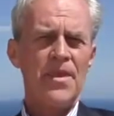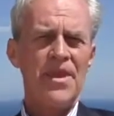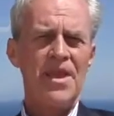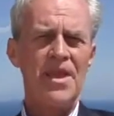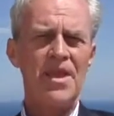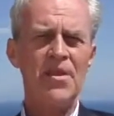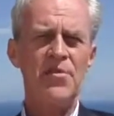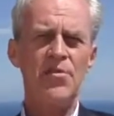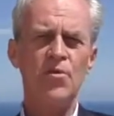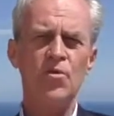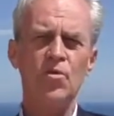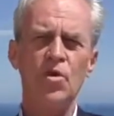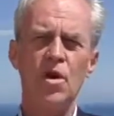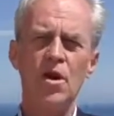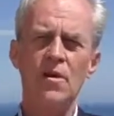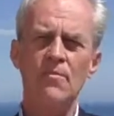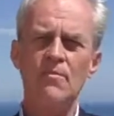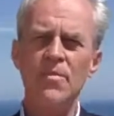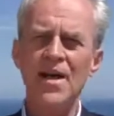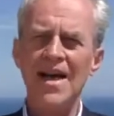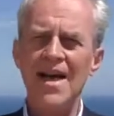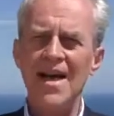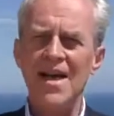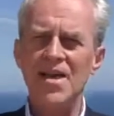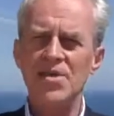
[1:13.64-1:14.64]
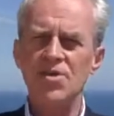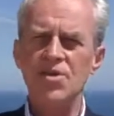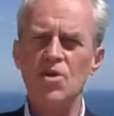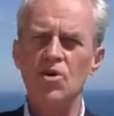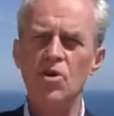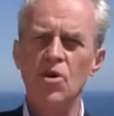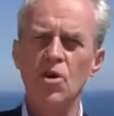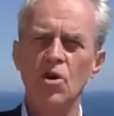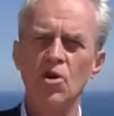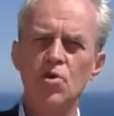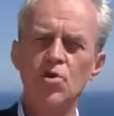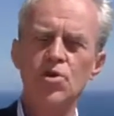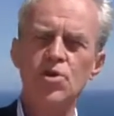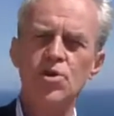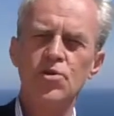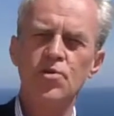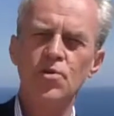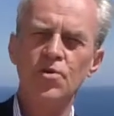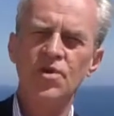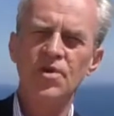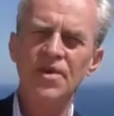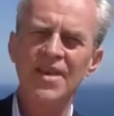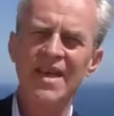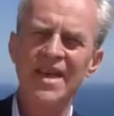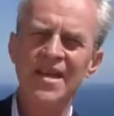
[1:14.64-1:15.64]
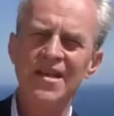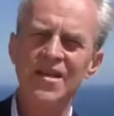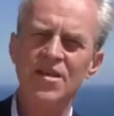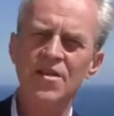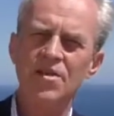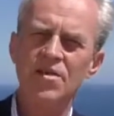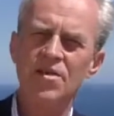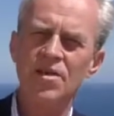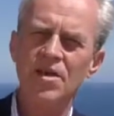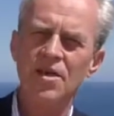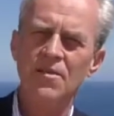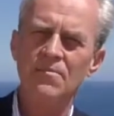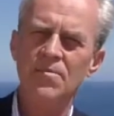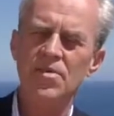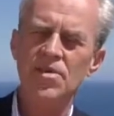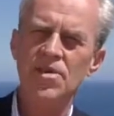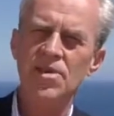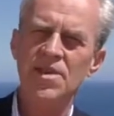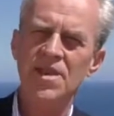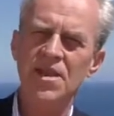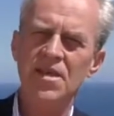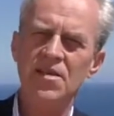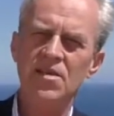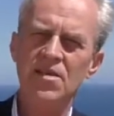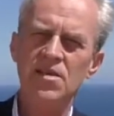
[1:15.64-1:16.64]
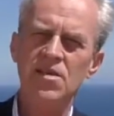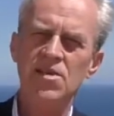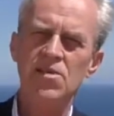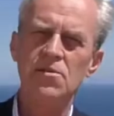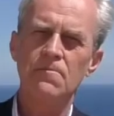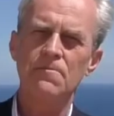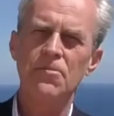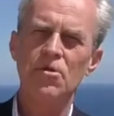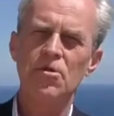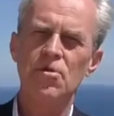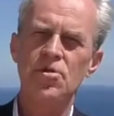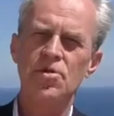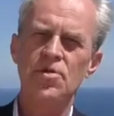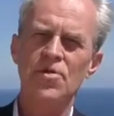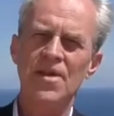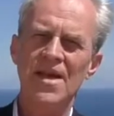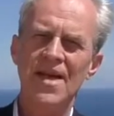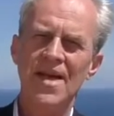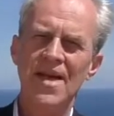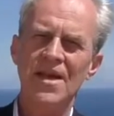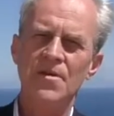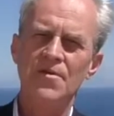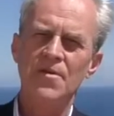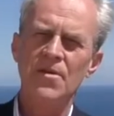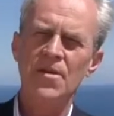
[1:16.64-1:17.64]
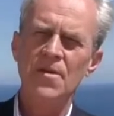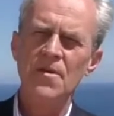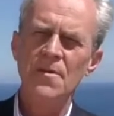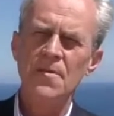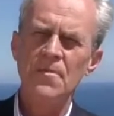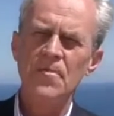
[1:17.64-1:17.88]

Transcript: if Trump has close to the delegate numbers that he's supposed to have,